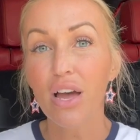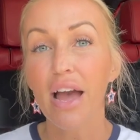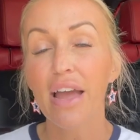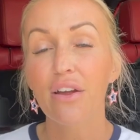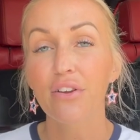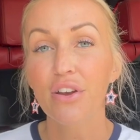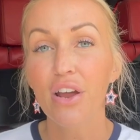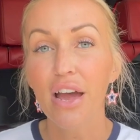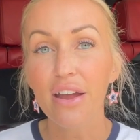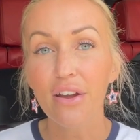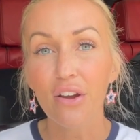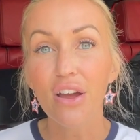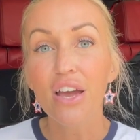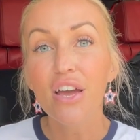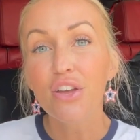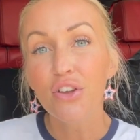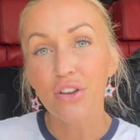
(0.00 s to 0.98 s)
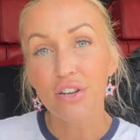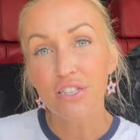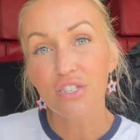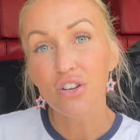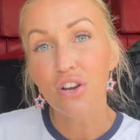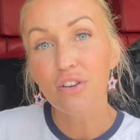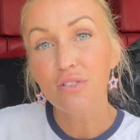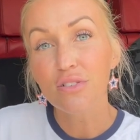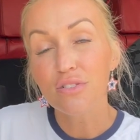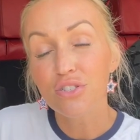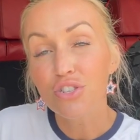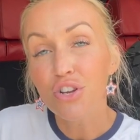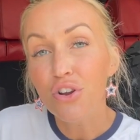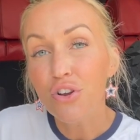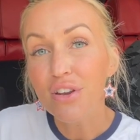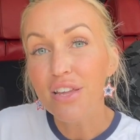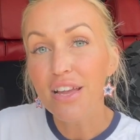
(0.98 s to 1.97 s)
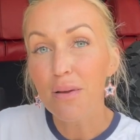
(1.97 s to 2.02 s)
higher and higher. You're gonna start
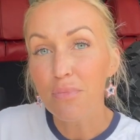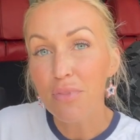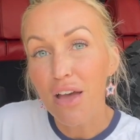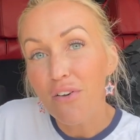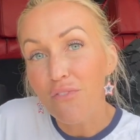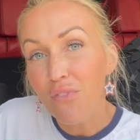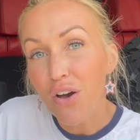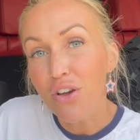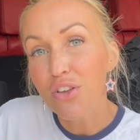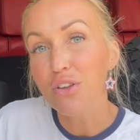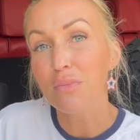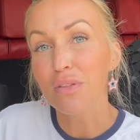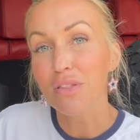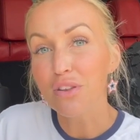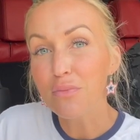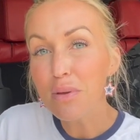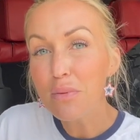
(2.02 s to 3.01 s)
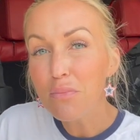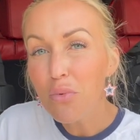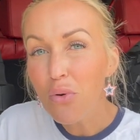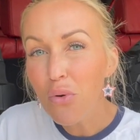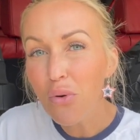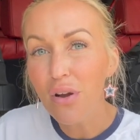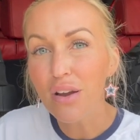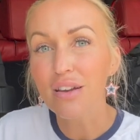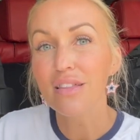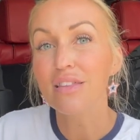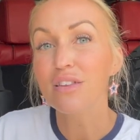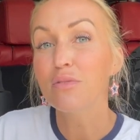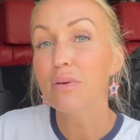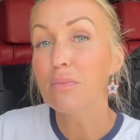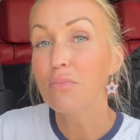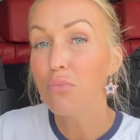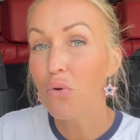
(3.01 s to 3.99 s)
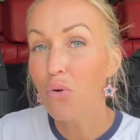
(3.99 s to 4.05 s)
turning up that volume a little bit more and a little
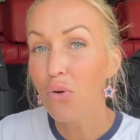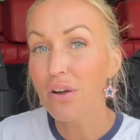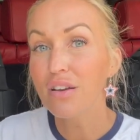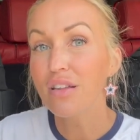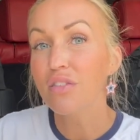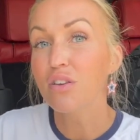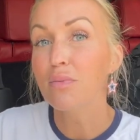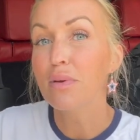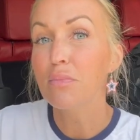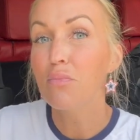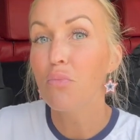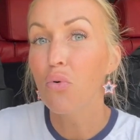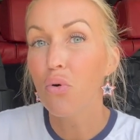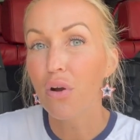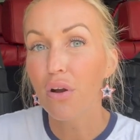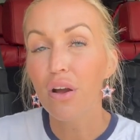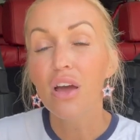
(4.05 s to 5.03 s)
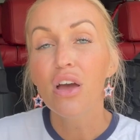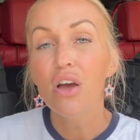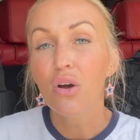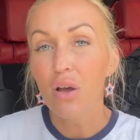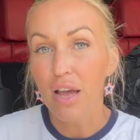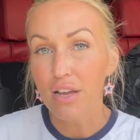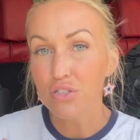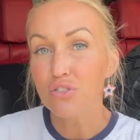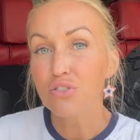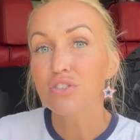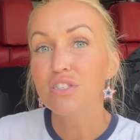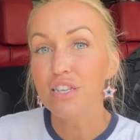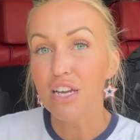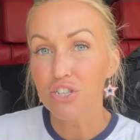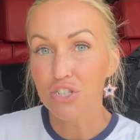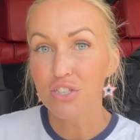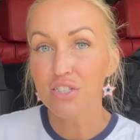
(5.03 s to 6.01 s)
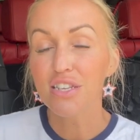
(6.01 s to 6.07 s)
bit more and a little bit more as your
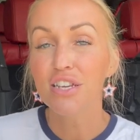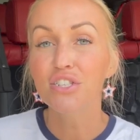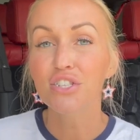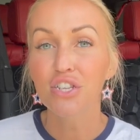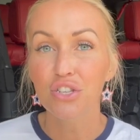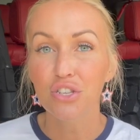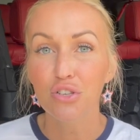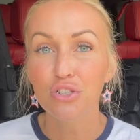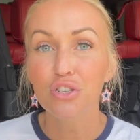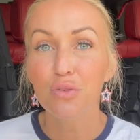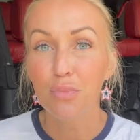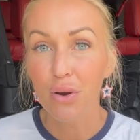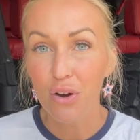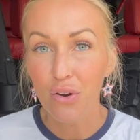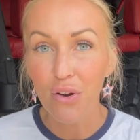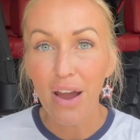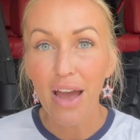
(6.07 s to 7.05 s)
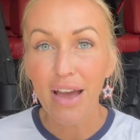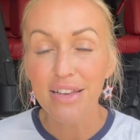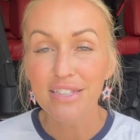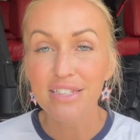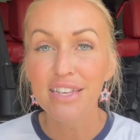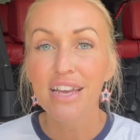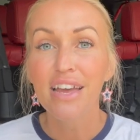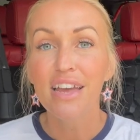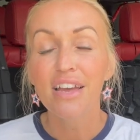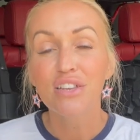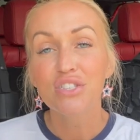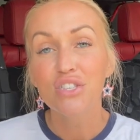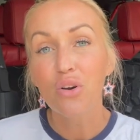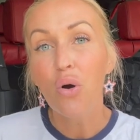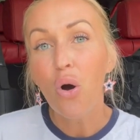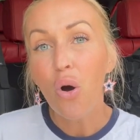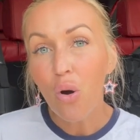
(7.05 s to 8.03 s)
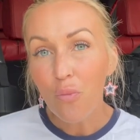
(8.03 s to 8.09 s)
sessions continue to progress.
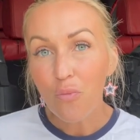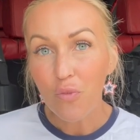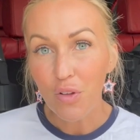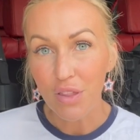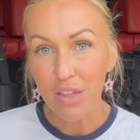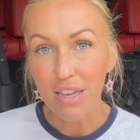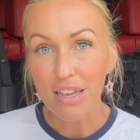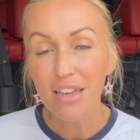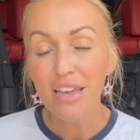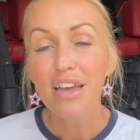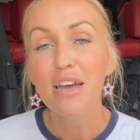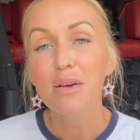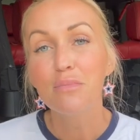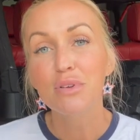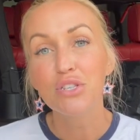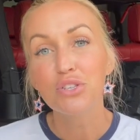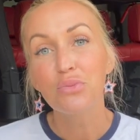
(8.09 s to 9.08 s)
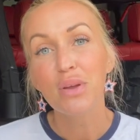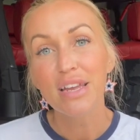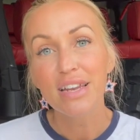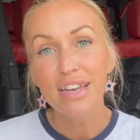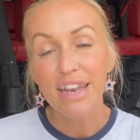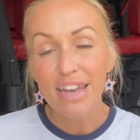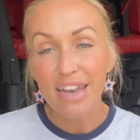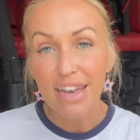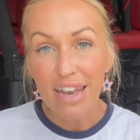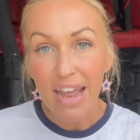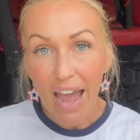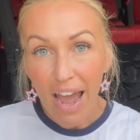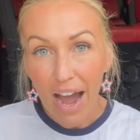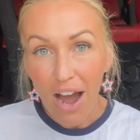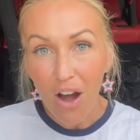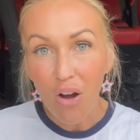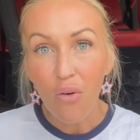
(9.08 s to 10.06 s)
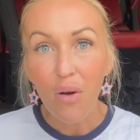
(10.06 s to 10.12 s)
So hopefully, between
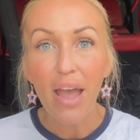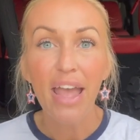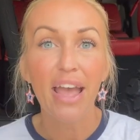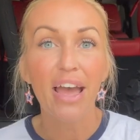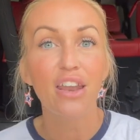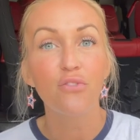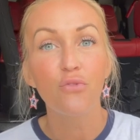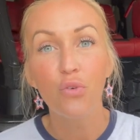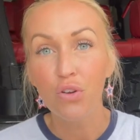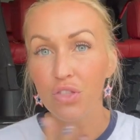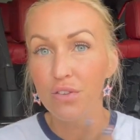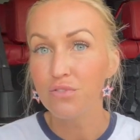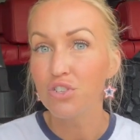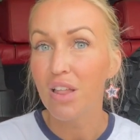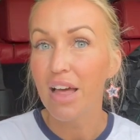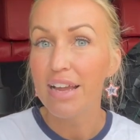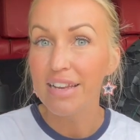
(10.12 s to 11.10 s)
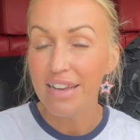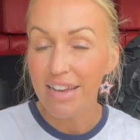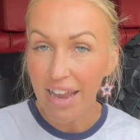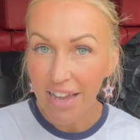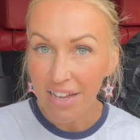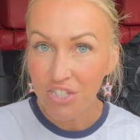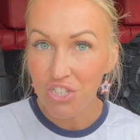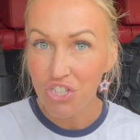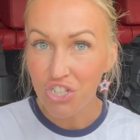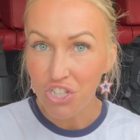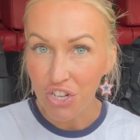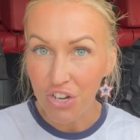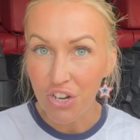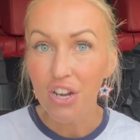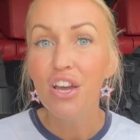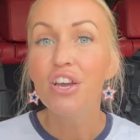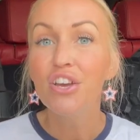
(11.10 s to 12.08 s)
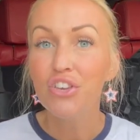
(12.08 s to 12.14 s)
now and 4th of July next
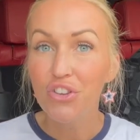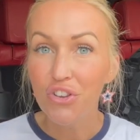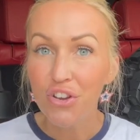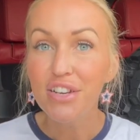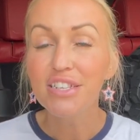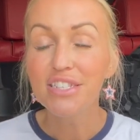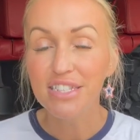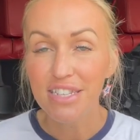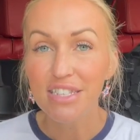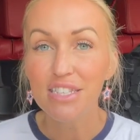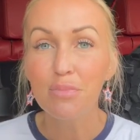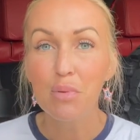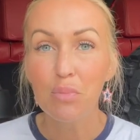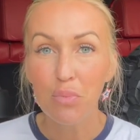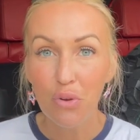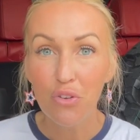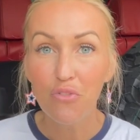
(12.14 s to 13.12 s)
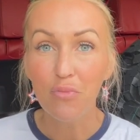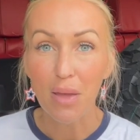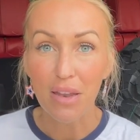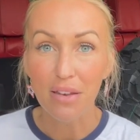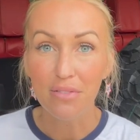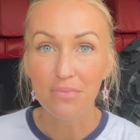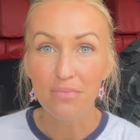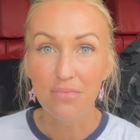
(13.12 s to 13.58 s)
year, you're gonna see some improvement.